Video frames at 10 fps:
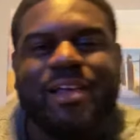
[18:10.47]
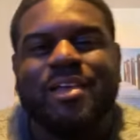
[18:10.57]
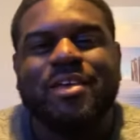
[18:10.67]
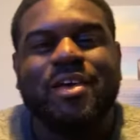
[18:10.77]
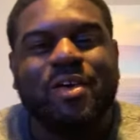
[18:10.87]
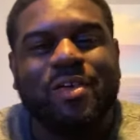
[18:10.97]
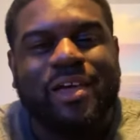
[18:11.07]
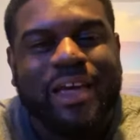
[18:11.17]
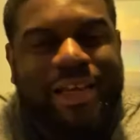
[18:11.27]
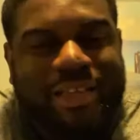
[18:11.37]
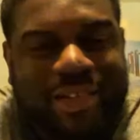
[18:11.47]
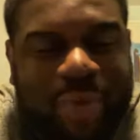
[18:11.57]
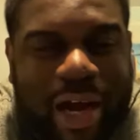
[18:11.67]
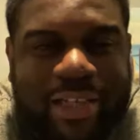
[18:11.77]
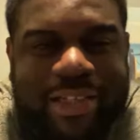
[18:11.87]
Yo,
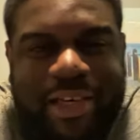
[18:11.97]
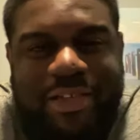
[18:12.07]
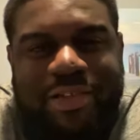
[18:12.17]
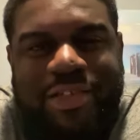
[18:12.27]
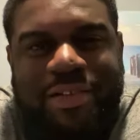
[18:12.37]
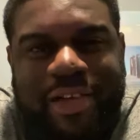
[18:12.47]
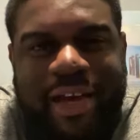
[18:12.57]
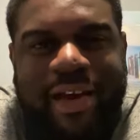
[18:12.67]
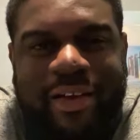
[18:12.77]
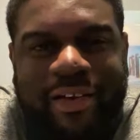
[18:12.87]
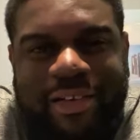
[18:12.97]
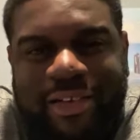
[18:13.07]
why is Gensler still there?